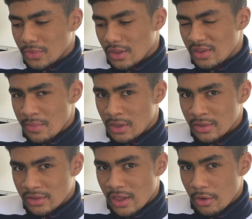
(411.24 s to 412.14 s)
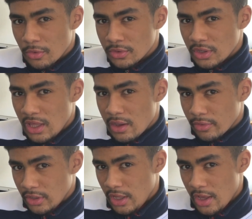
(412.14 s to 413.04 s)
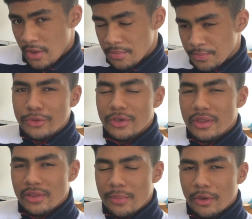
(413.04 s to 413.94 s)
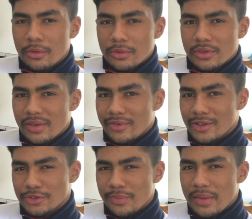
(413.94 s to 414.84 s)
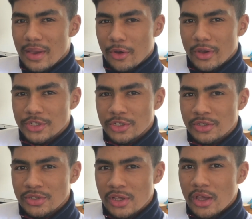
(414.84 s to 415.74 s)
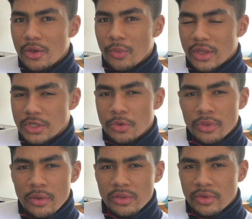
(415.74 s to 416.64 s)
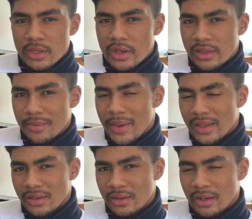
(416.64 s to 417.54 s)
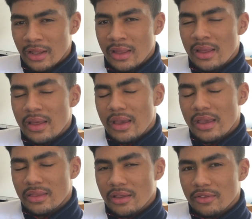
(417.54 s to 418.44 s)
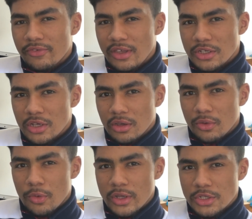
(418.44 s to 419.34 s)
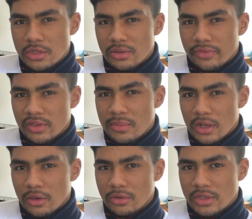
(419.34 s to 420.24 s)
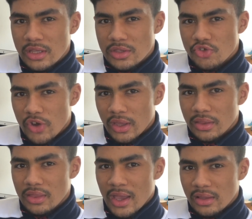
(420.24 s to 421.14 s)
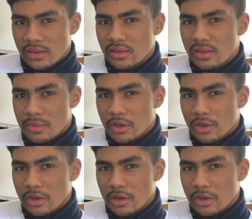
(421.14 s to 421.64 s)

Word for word: similar skills year on year. Also, there's a book called 700 BMAT Questions, which, although it's written independently, it does feature questions of similar content strength and similar